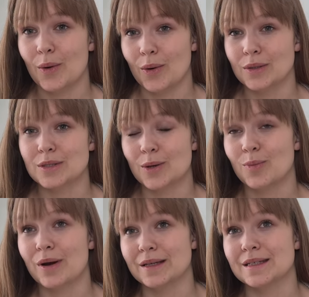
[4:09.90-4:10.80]
also
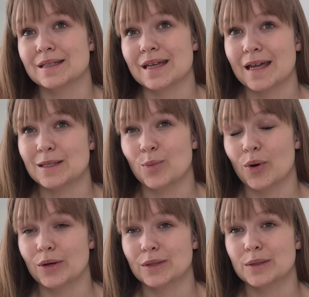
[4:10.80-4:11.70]
pregnant at the
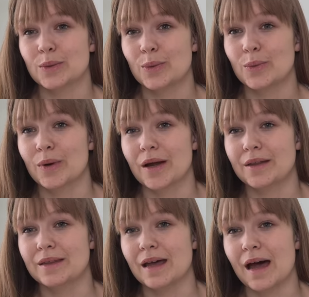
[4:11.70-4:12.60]
point
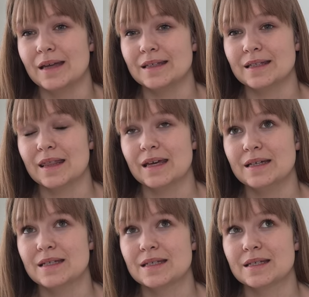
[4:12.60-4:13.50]
when I knit
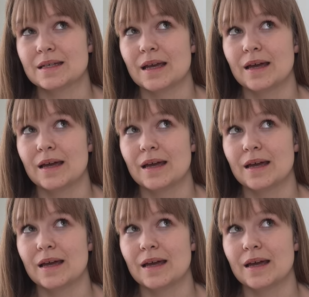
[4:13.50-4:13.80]
this,